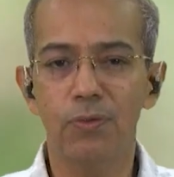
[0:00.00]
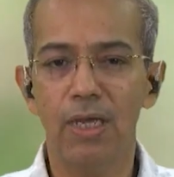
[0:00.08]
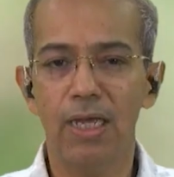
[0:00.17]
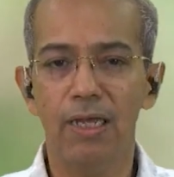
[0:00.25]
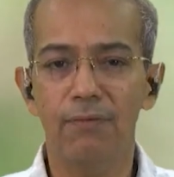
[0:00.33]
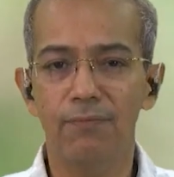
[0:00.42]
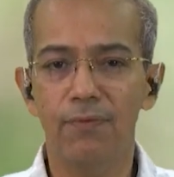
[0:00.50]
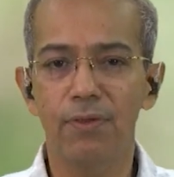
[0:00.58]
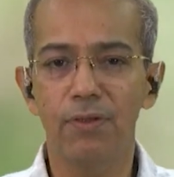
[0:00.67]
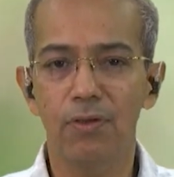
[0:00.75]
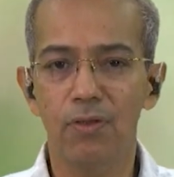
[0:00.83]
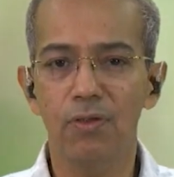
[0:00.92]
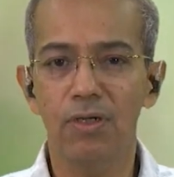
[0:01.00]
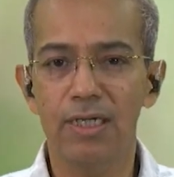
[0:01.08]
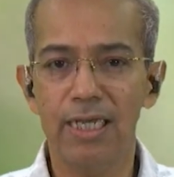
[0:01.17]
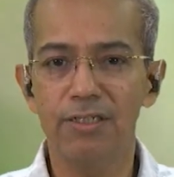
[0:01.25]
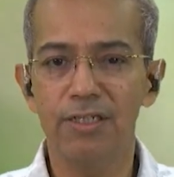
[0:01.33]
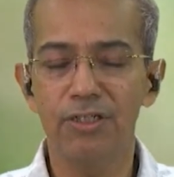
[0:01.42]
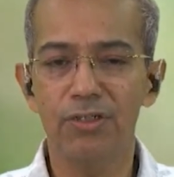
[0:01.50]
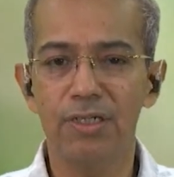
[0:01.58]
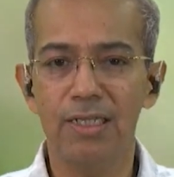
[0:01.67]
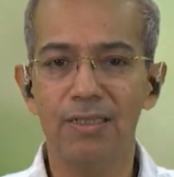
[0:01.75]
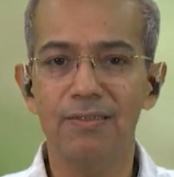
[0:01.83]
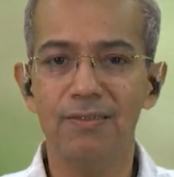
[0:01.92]
have, your digestion,
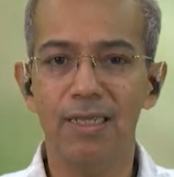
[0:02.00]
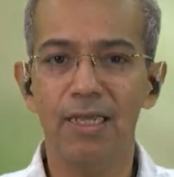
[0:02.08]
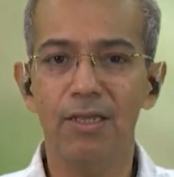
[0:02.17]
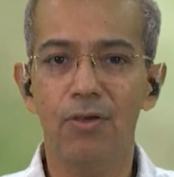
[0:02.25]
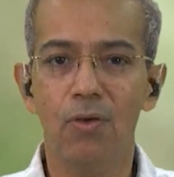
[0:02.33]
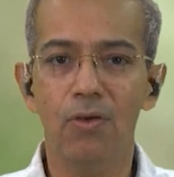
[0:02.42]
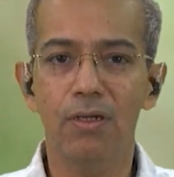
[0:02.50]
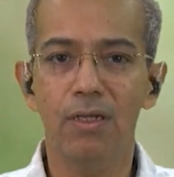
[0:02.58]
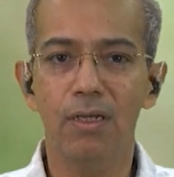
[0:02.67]
and they say your